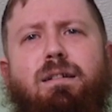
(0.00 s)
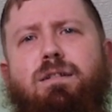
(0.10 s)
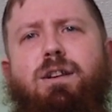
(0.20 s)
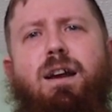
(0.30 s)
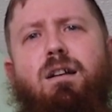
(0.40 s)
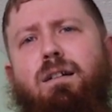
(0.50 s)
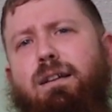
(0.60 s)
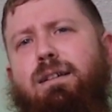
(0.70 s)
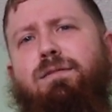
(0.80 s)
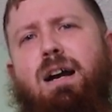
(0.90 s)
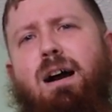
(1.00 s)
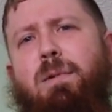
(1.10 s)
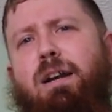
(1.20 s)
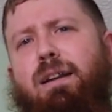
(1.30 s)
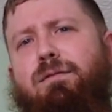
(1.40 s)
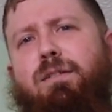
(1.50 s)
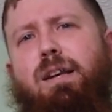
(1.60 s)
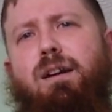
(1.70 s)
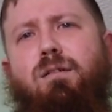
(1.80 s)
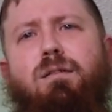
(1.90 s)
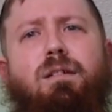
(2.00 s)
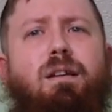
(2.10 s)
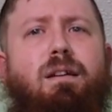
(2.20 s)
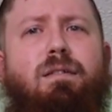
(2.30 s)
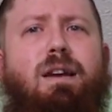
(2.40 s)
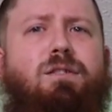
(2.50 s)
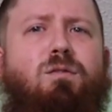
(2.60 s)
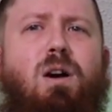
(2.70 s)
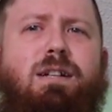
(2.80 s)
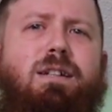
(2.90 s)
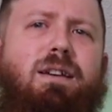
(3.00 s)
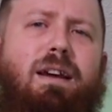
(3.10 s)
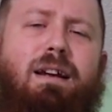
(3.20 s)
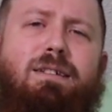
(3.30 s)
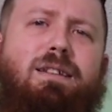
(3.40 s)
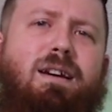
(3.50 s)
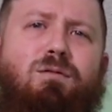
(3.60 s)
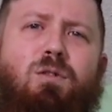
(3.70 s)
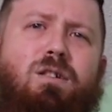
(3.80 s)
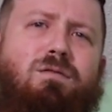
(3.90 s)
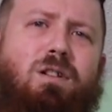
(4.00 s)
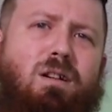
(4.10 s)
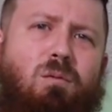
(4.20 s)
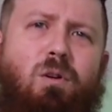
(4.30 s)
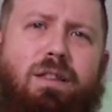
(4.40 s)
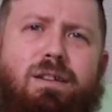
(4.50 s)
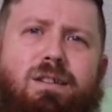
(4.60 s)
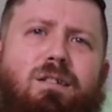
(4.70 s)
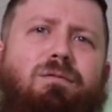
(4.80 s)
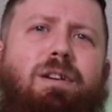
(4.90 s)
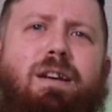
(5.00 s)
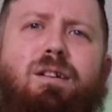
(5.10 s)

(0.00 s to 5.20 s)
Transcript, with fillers: like, share, and leave a comment on the video. Thanks for watching, and I'll see everyone over on one of these other